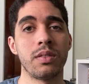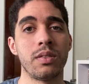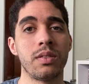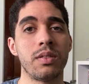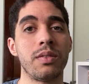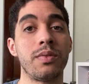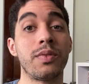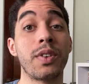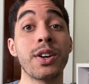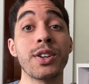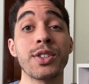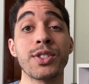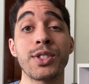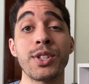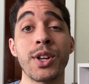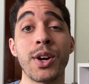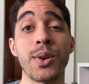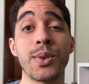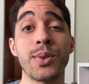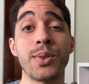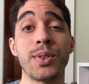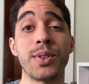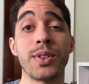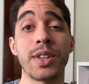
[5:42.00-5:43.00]
First,
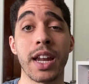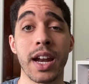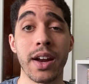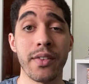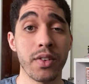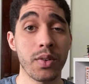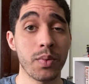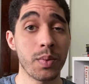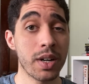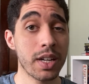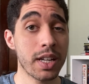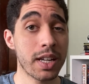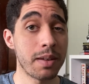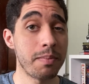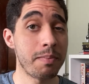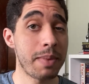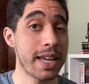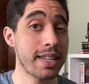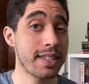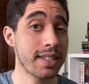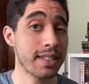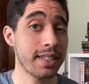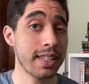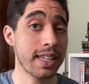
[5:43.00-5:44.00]
note that everyone can
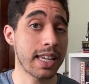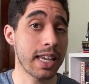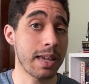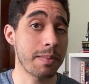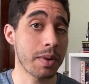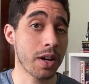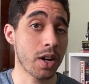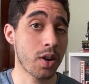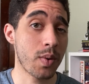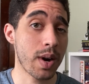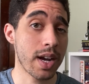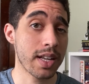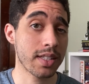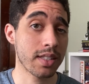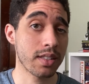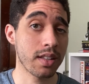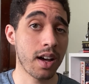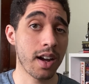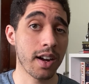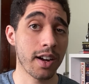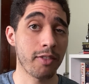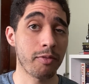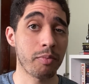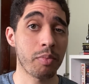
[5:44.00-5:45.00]
basically keep a quest
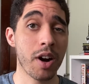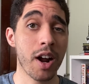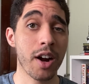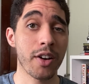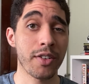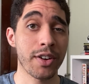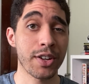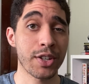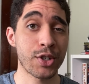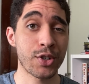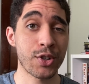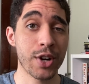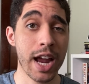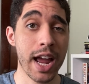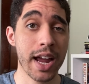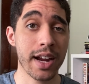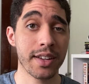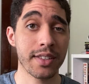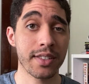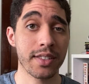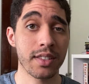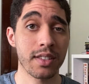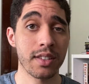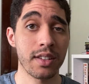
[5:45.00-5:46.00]
log of progress
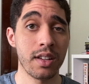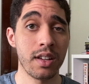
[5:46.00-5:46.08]
tracks.